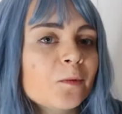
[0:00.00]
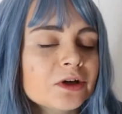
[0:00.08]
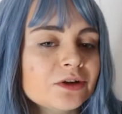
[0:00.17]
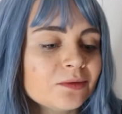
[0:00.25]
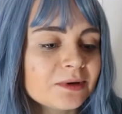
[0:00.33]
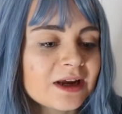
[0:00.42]
why
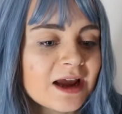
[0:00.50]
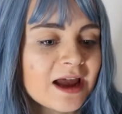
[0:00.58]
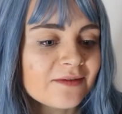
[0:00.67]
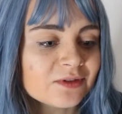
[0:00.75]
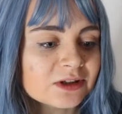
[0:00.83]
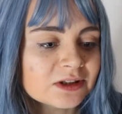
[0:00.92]
you would
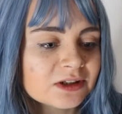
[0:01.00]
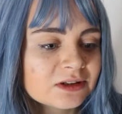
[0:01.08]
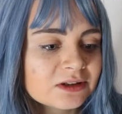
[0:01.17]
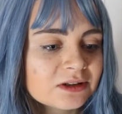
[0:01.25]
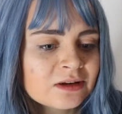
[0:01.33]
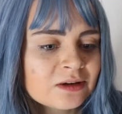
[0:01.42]
ever
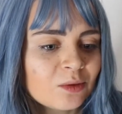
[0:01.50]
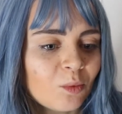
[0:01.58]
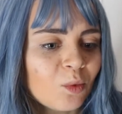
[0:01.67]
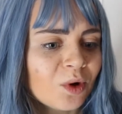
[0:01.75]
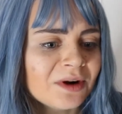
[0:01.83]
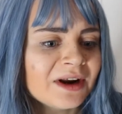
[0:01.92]

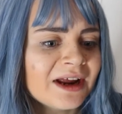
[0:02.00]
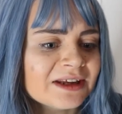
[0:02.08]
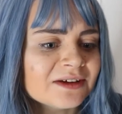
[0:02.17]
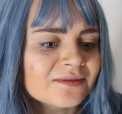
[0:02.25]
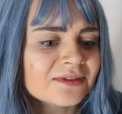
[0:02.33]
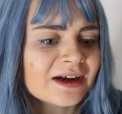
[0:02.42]
want
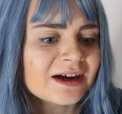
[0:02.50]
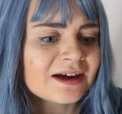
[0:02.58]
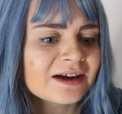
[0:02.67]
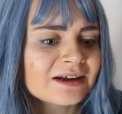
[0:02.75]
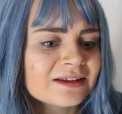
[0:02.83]
any of that.